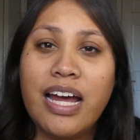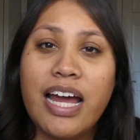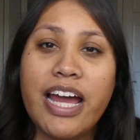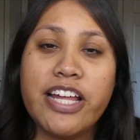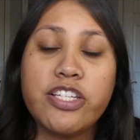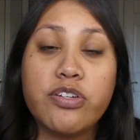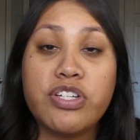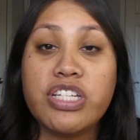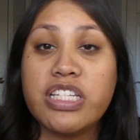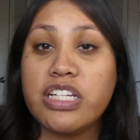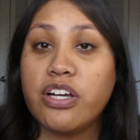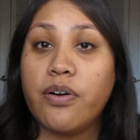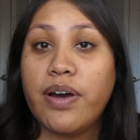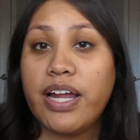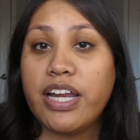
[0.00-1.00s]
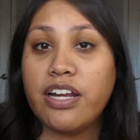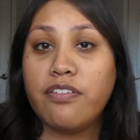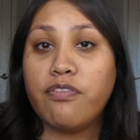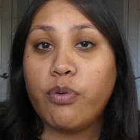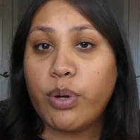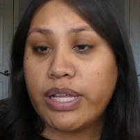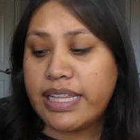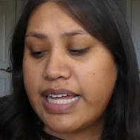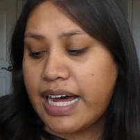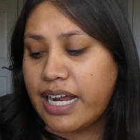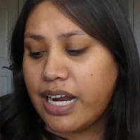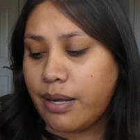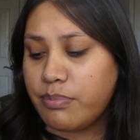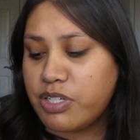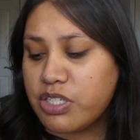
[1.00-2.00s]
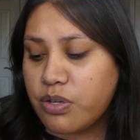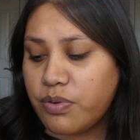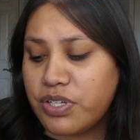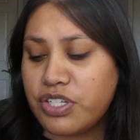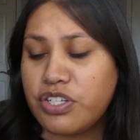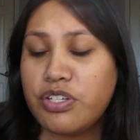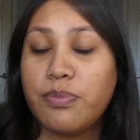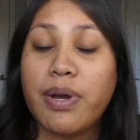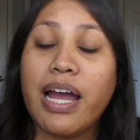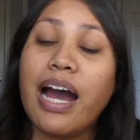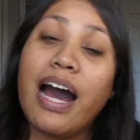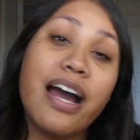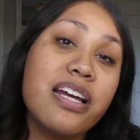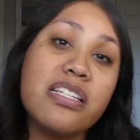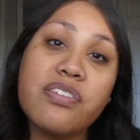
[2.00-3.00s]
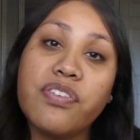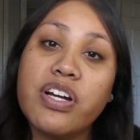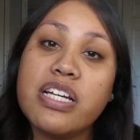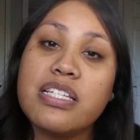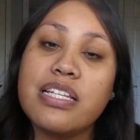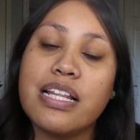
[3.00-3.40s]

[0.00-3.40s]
and so just to go ahead and avoid that, I'm just going to do my eyes first,